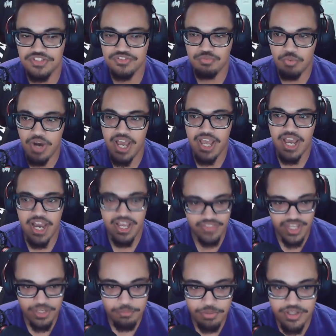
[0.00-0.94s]
is why I
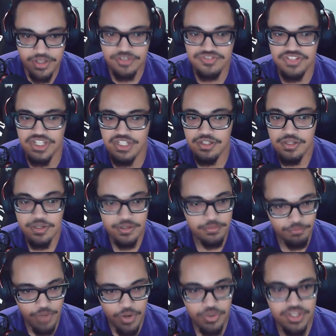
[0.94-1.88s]
like players like
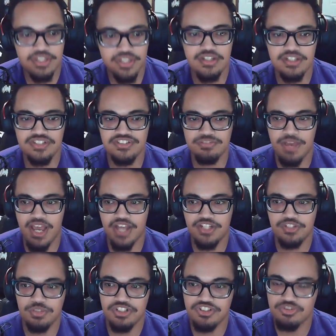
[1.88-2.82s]
Moki in
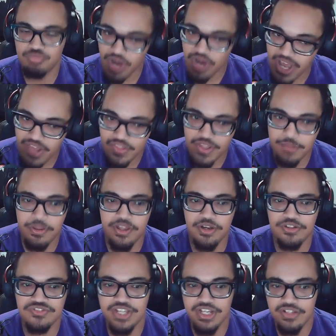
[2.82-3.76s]
Smash, which is why I like
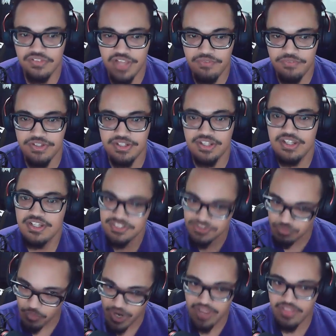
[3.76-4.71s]
players like Leffen.
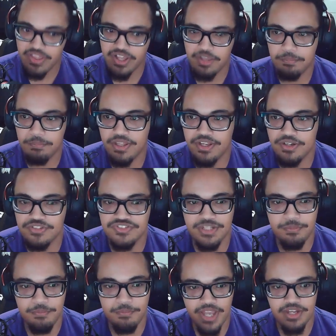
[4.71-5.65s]
It's why I like players
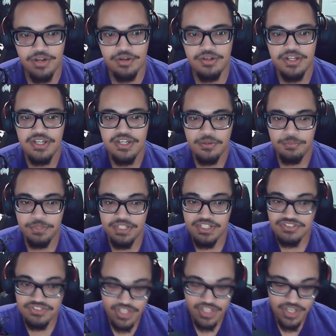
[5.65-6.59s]
like Mango,
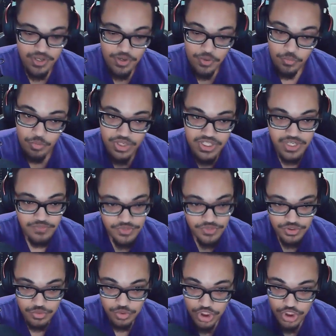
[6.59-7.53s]
because whenever
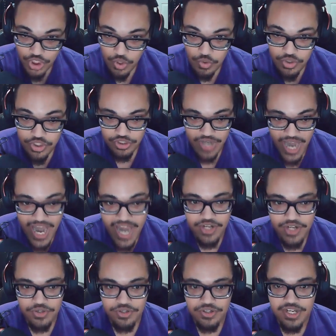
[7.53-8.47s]
you show your
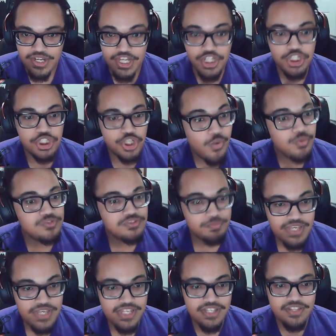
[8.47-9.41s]
anger, it shows
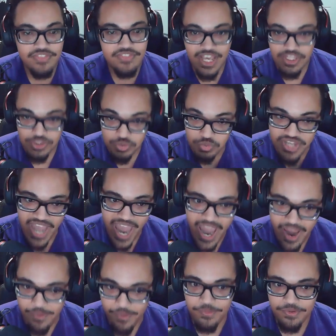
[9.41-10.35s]
me that you
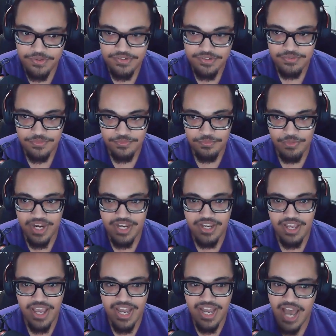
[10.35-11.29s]
care,
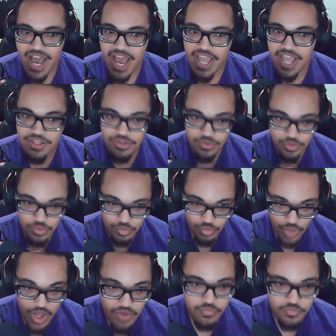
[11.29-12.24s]
right? And I
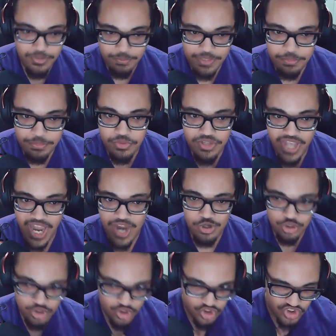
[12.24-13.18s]
love when people
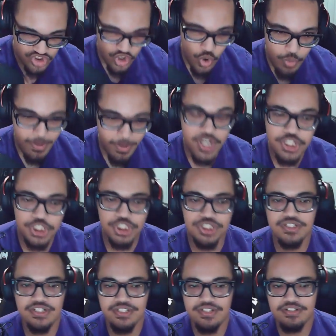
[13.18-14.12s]
care so
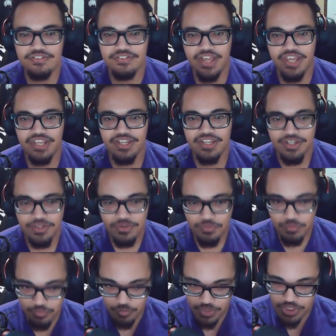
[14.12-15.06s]
much. Like,
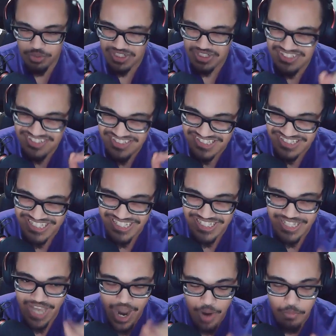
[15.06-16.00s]
when you can
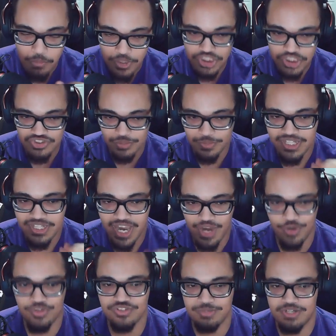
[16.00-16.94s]
see how much someone
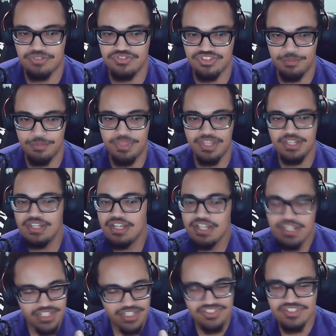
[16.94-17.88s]
cares about something,
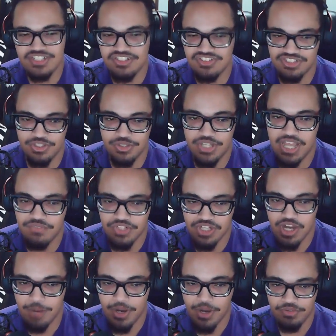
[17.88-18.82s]
it doesn't necessarily have
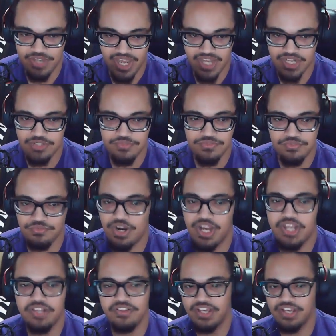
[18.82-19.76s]
to come out negative,
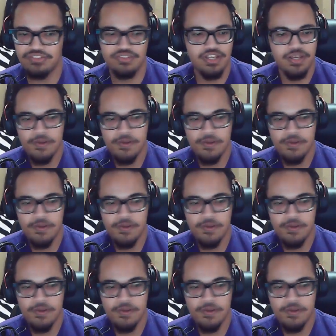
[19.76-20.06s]
right? Like,